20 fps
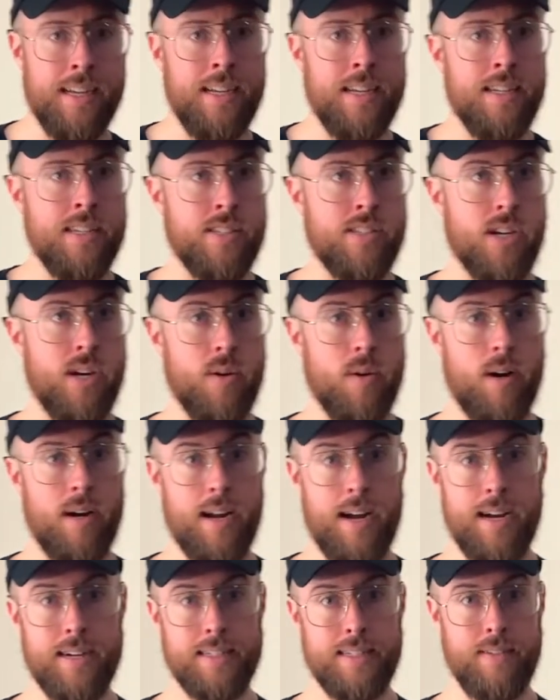So an
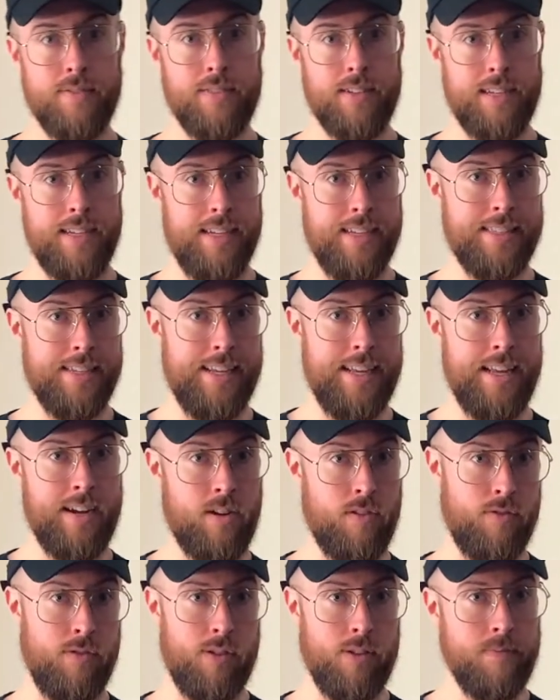octave is an
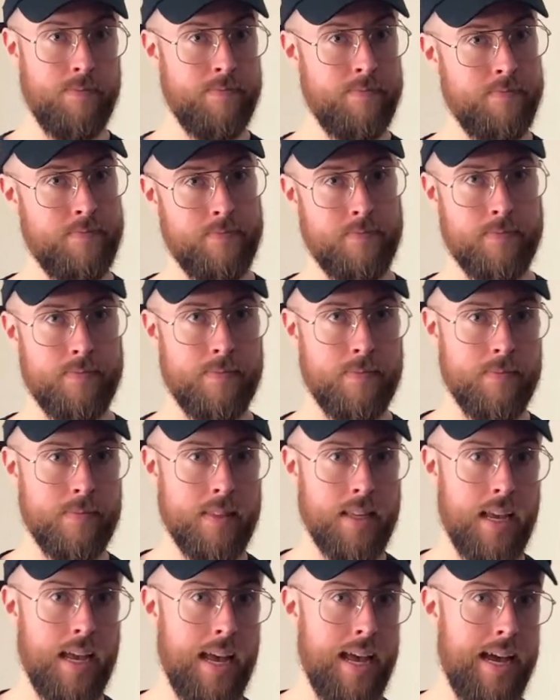interval,
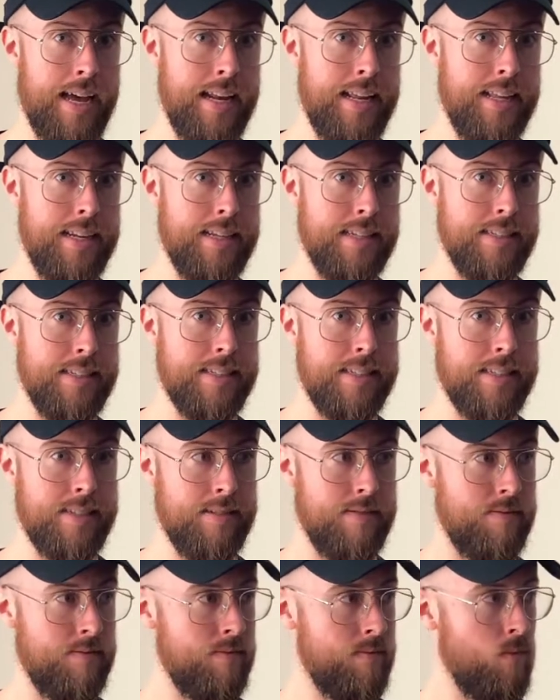and it is
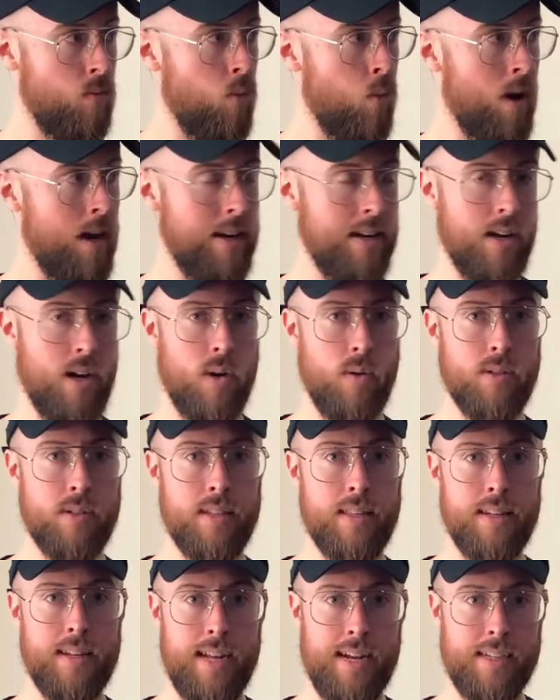one note to
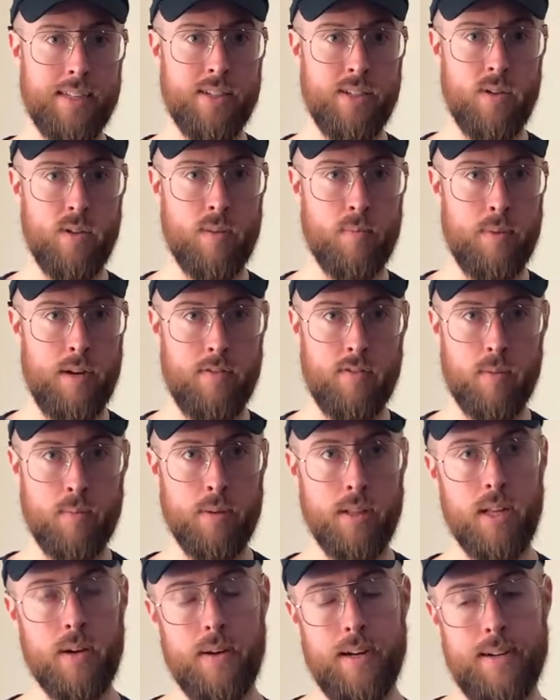the next note above or
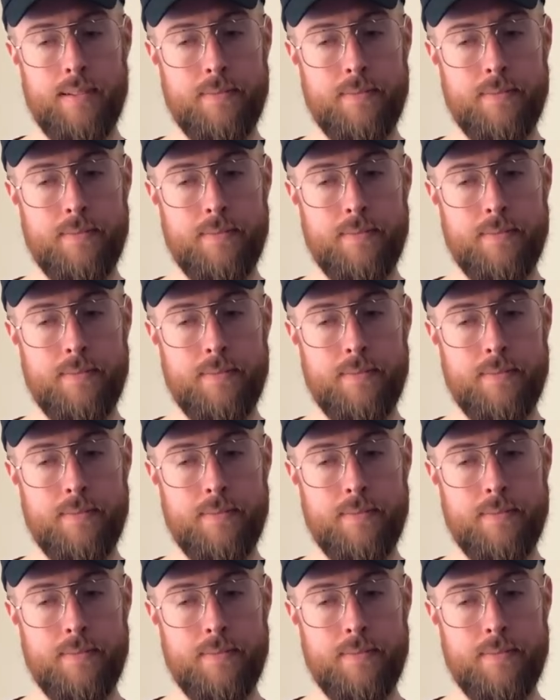below it.